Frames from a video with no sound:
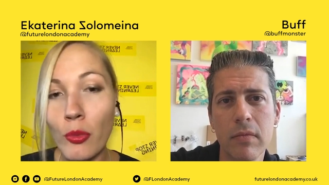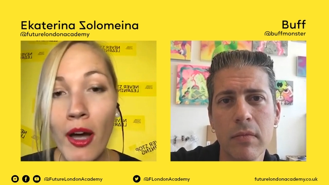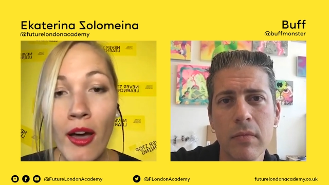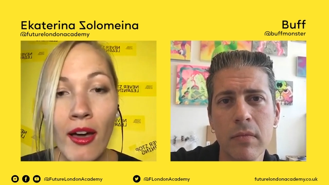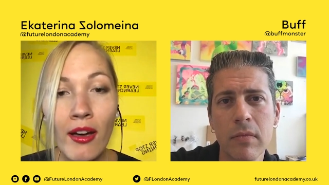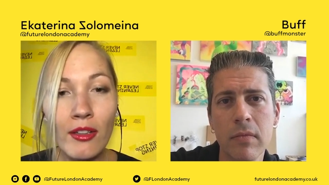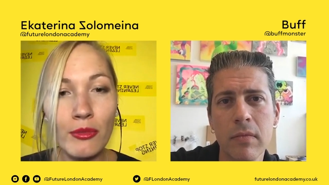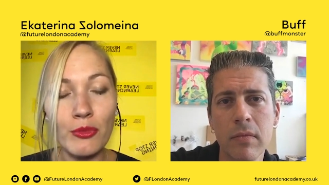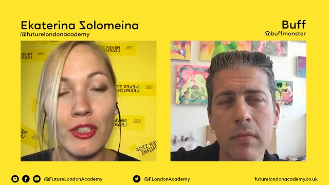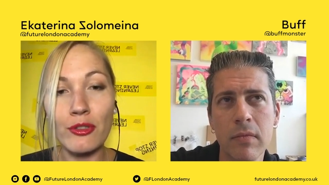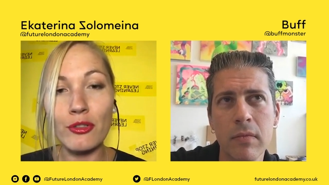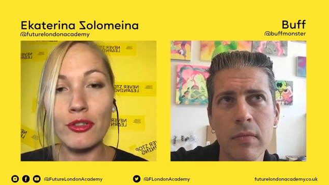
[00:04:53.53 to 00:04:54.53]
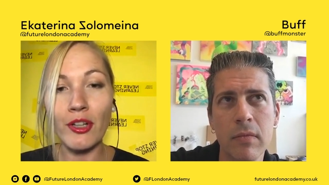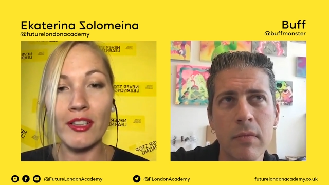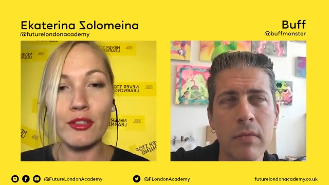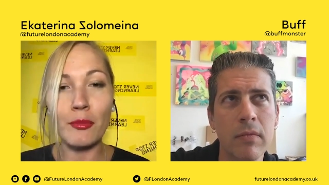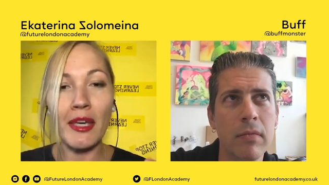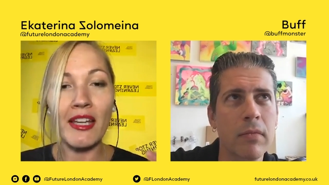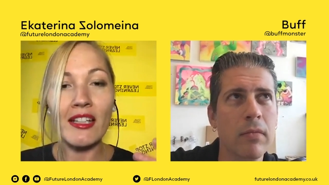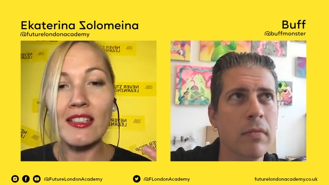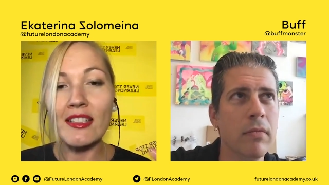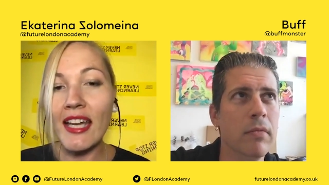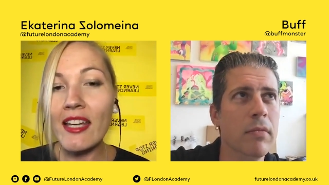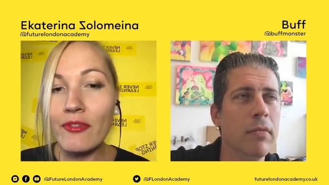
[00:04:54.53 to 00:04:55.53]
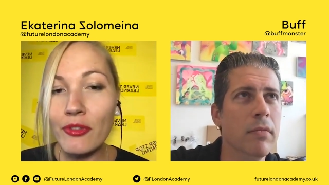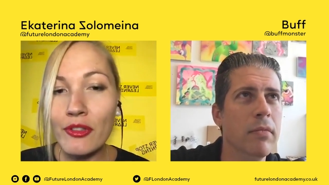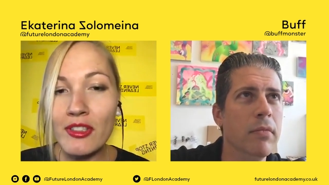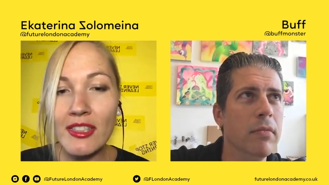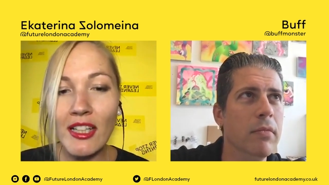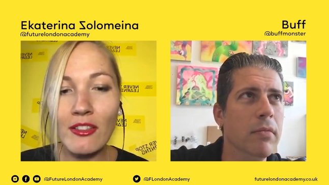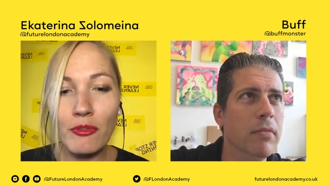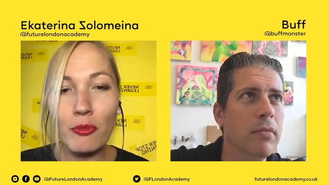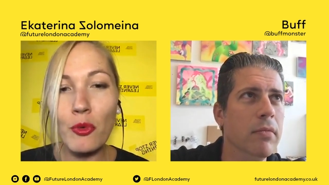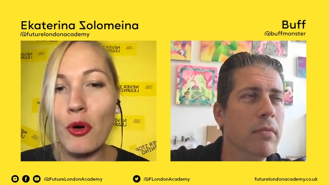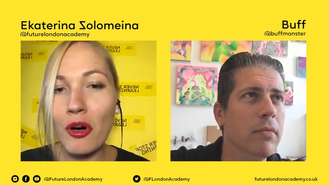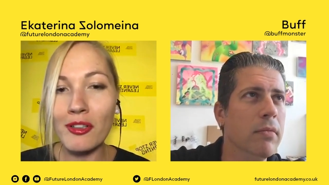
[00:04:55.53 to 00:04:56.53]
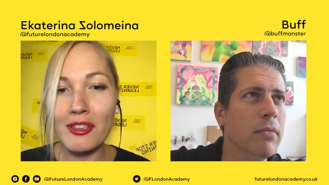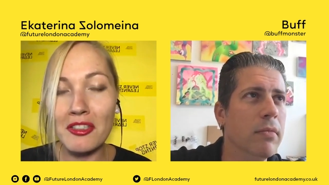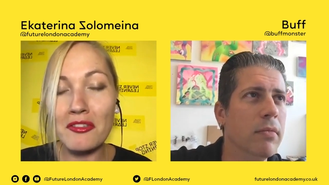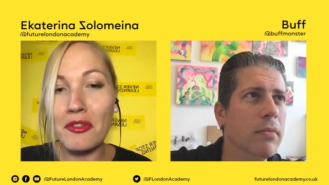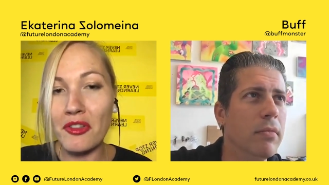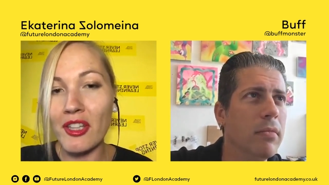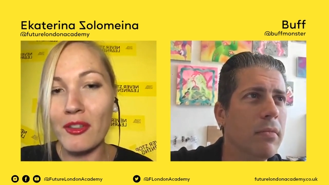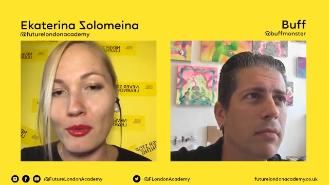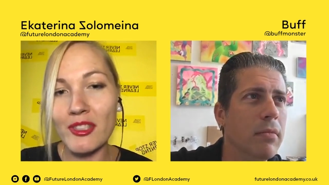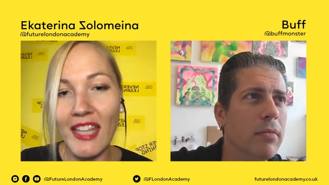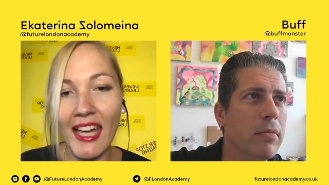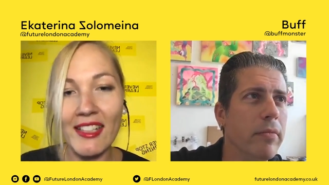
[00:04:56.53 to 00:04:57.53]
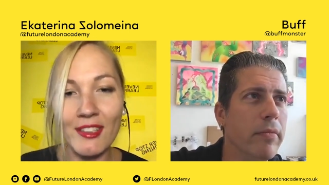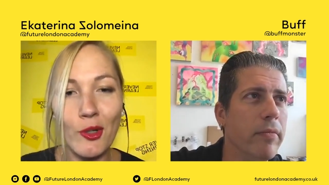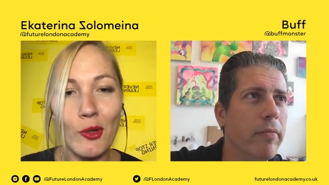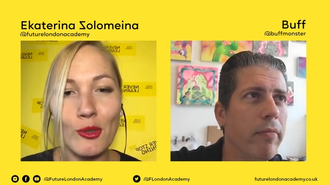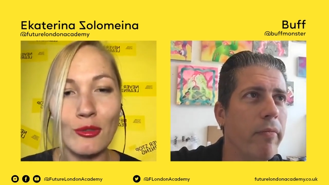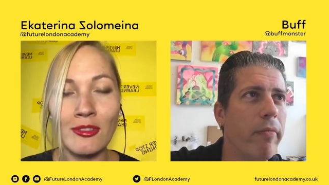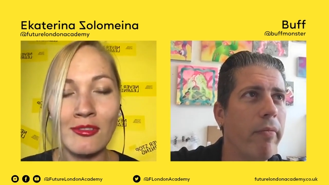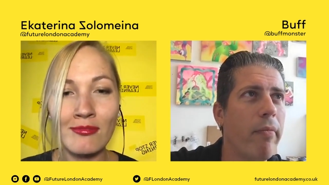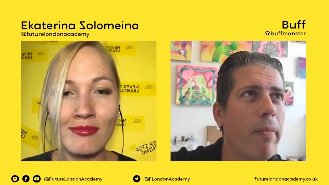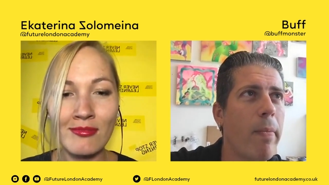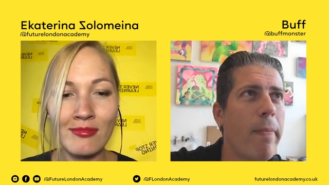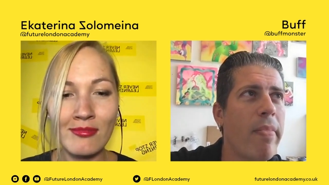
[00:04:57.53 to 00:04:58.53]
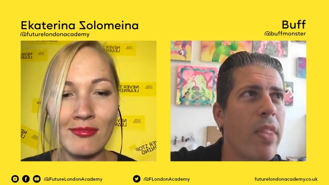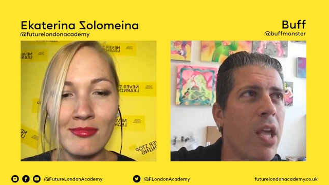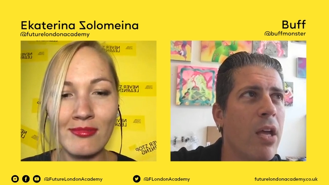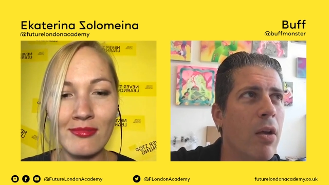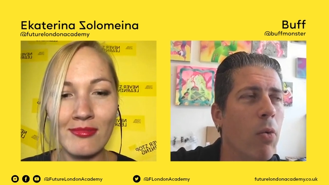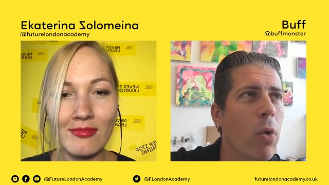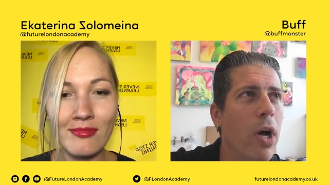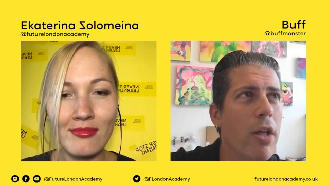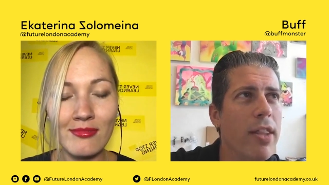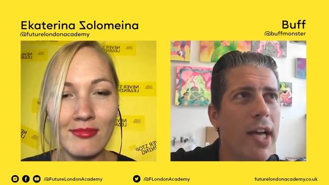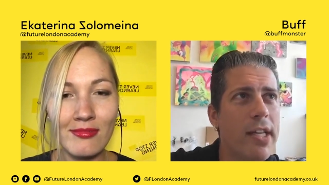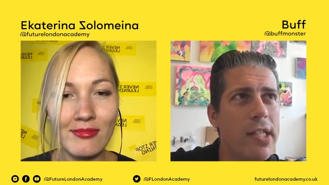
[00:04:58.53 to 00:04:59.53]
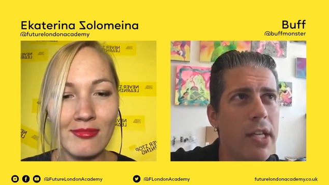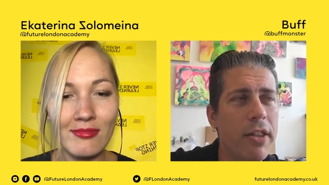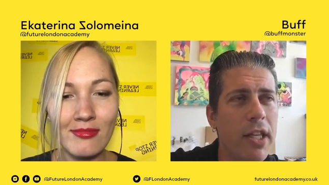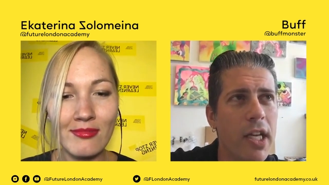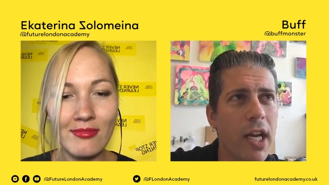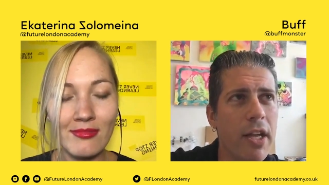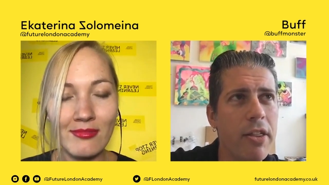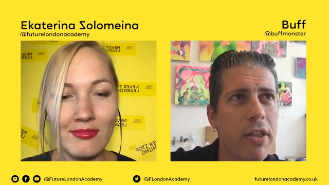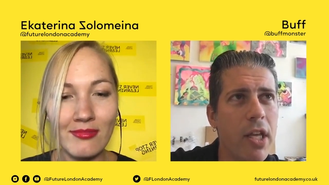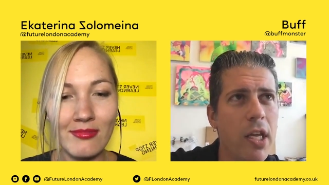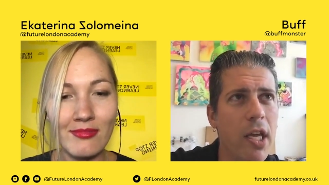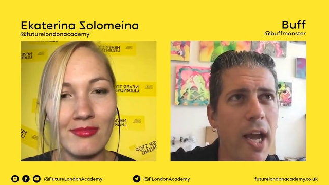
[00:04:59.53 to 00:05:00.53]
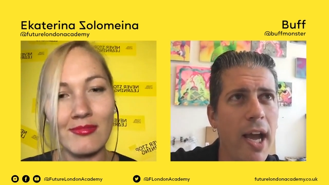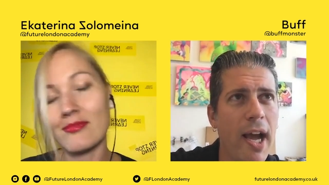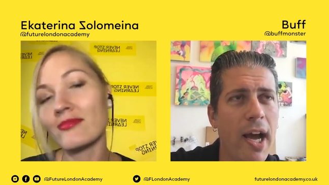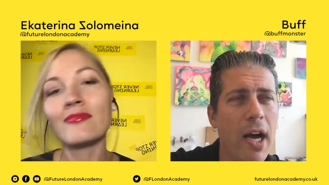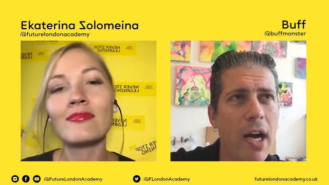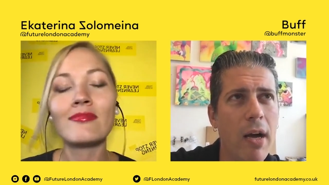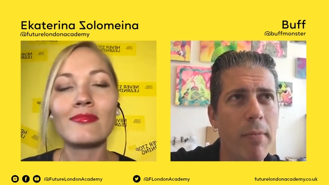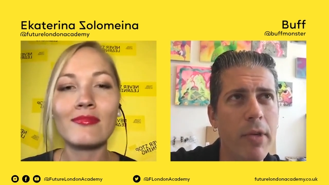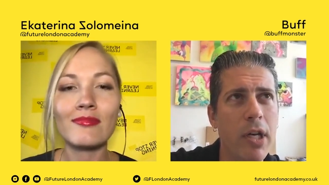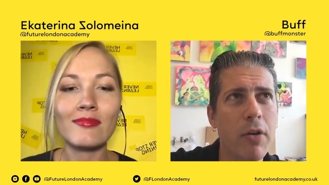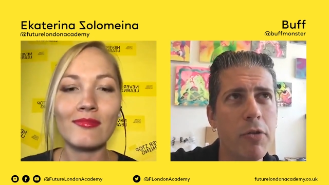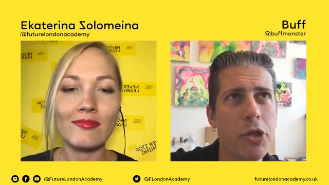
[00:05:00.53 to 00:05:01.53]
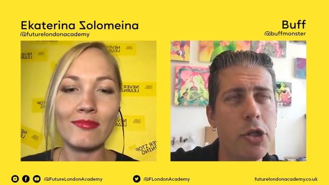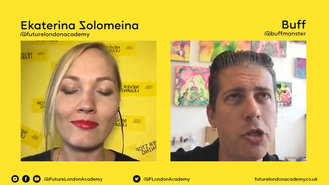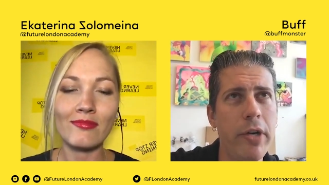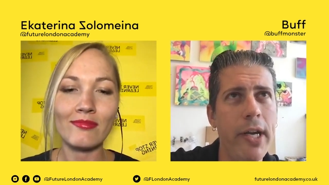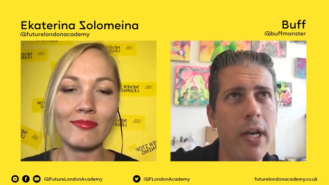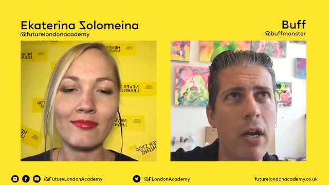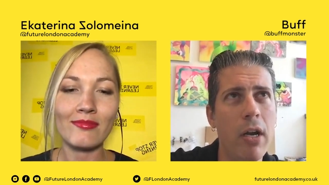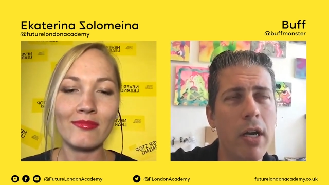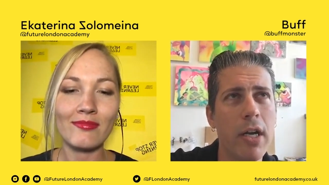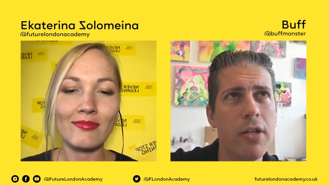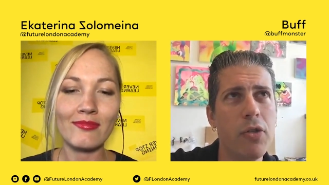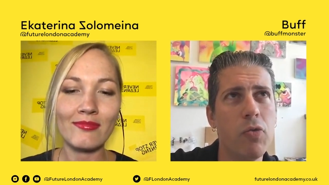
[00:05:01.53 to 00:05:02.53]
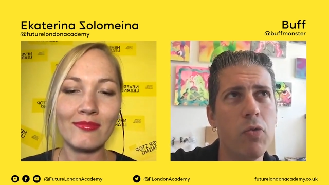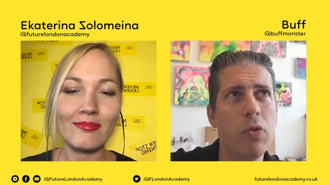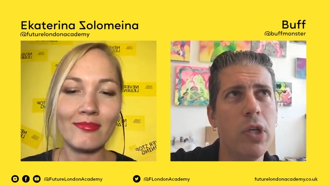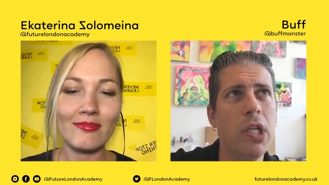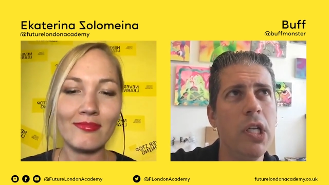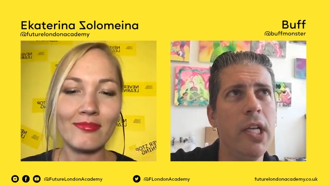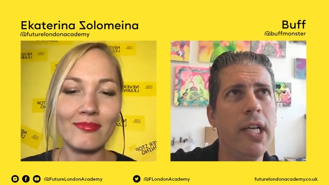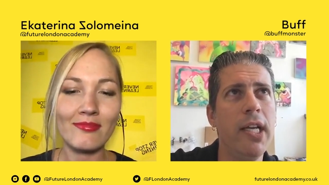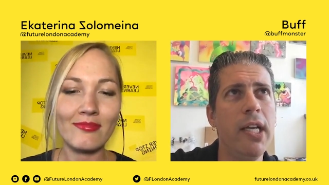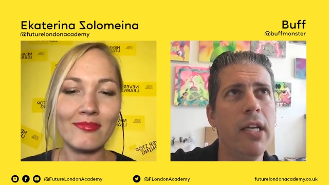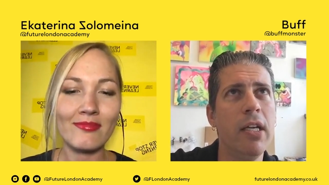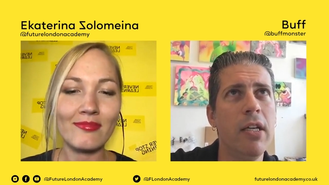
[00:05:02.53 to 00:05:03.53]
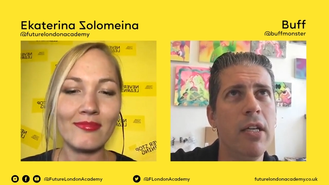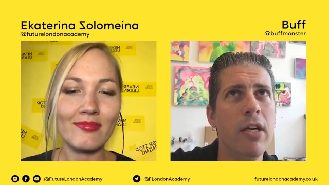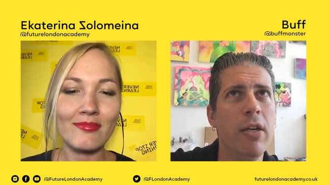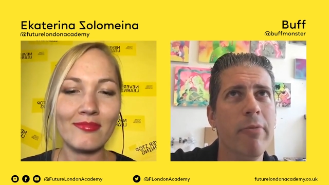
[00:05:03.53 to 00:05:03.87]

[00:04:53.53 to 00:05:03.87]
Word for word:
Speaker 1: work? Did you try to make a name for yourself? What did you think was the end goal?
Speaker 2: Well, that's the thing. I think um, you know, street art has really